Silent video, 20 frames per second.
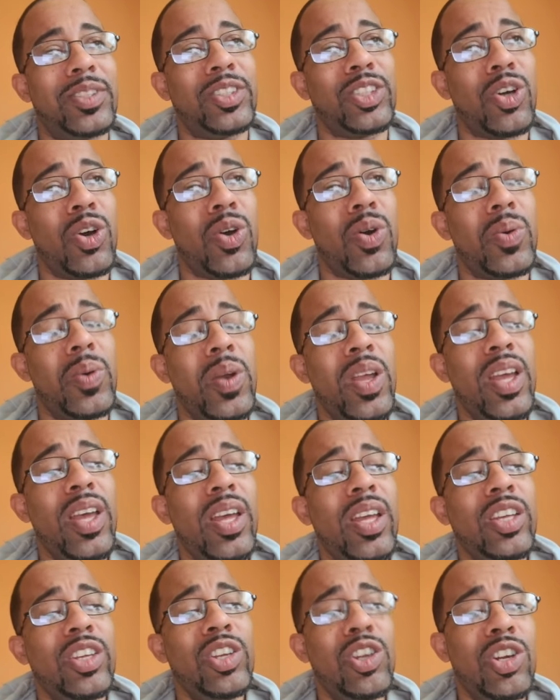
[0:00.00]
So,
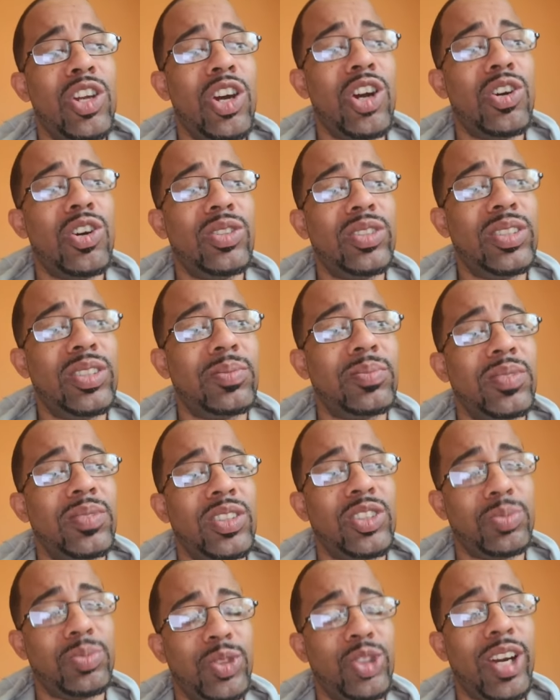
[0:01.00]
you know,
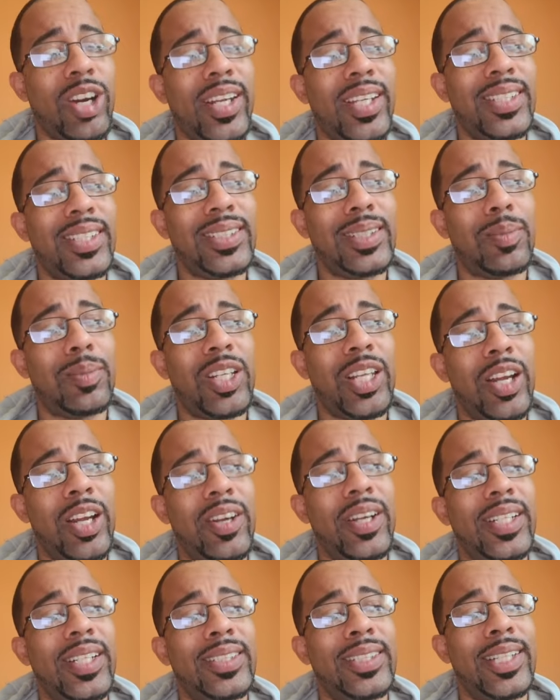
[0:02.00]
some some striking
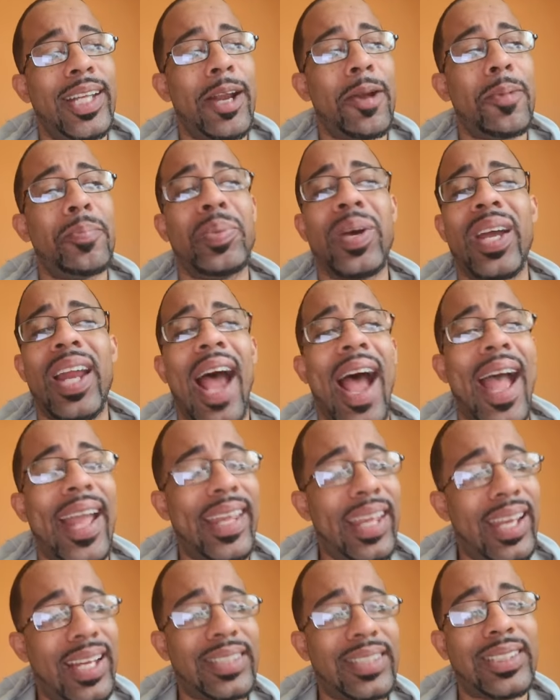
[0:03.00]
similarities there, but
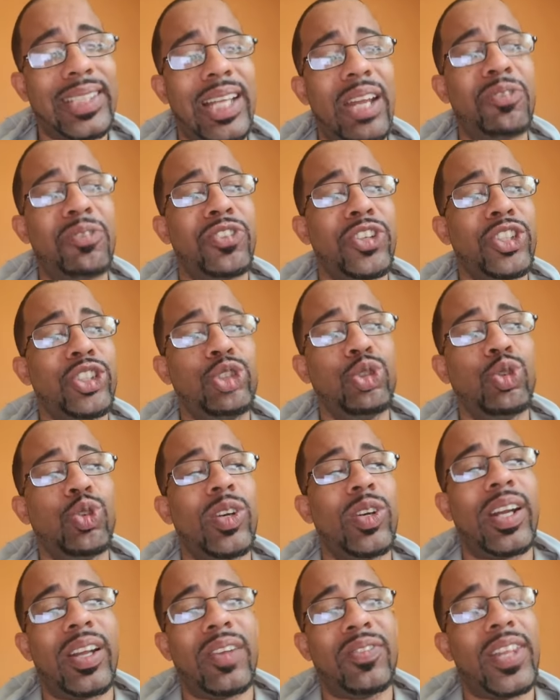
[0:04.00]
I can't say for
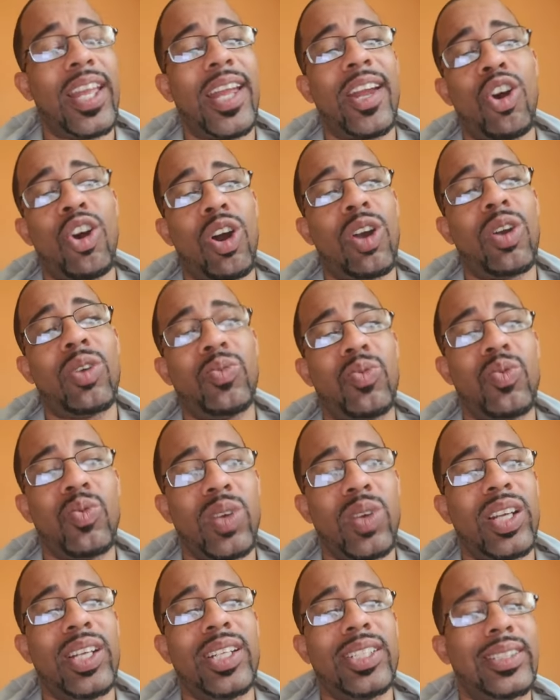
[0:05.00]
sure if they are
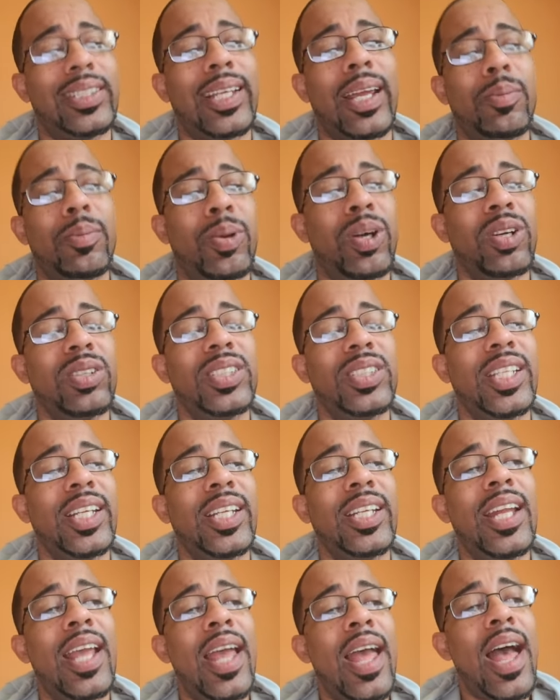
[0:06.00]
one and the same
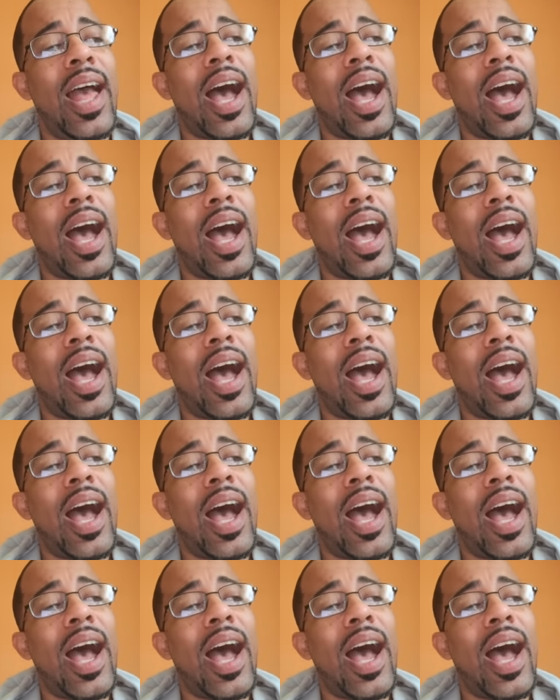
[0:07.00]
person.